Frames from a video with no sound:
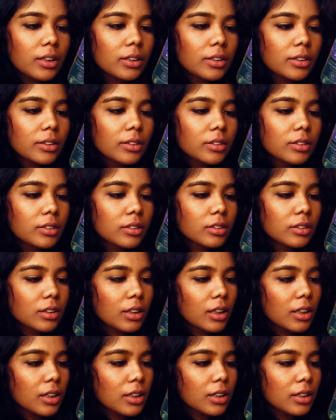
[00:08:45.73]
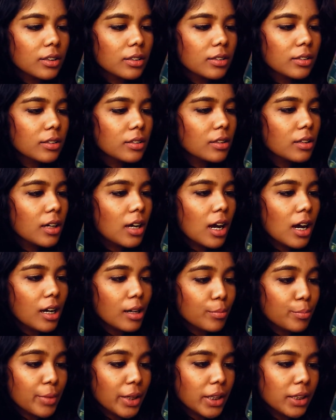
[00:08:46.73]
This is
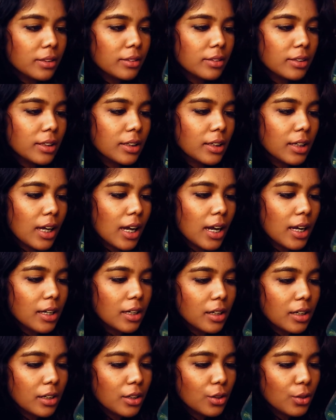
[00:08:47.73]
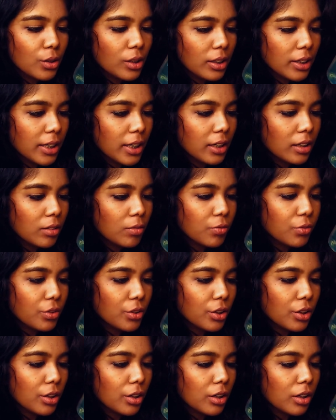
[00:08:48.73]
amazing, and you'll get
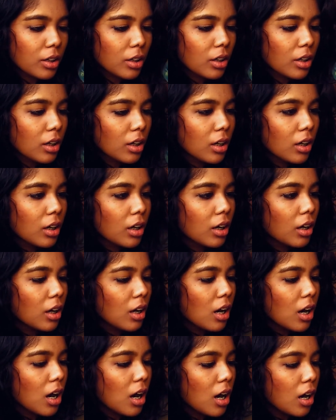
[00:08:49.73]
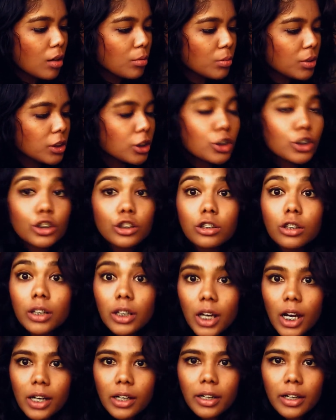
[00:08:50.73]
for how much?
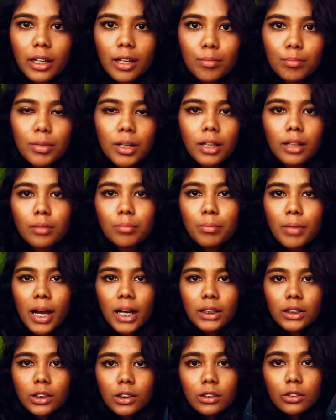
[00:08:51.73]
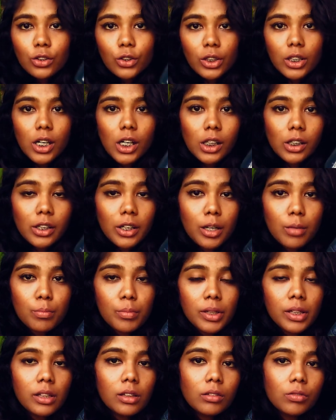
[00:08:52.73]
300 ml. Imagine 300
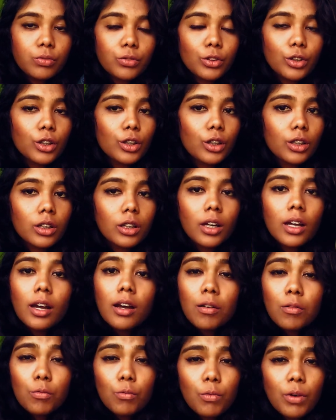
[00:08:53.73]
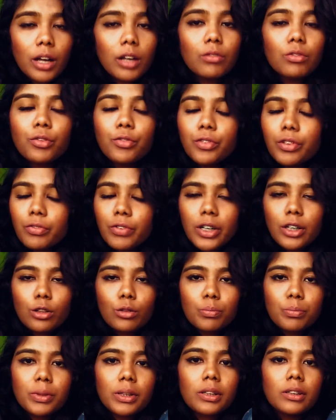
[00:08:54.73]
ml for 155
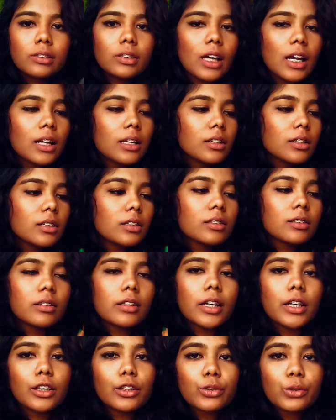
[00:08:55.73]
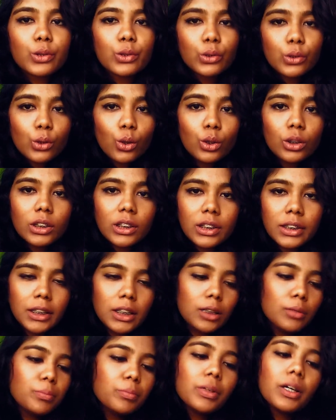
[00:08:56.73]
rupees, and it's like so
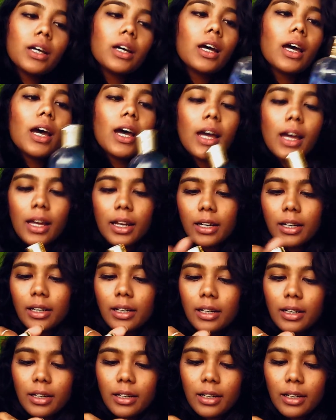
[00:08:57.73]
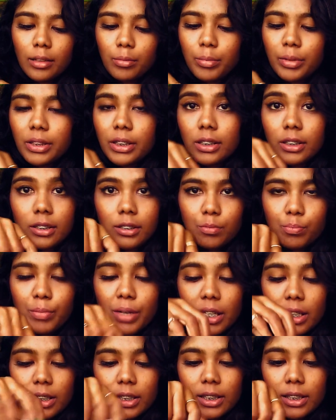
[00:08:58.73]
cheap. And let me just
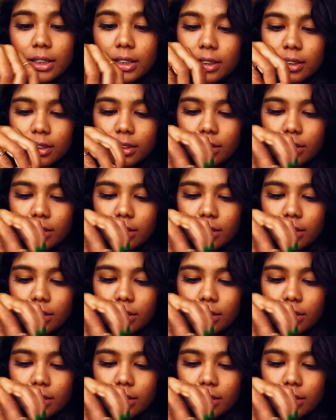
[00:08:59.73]
smell it.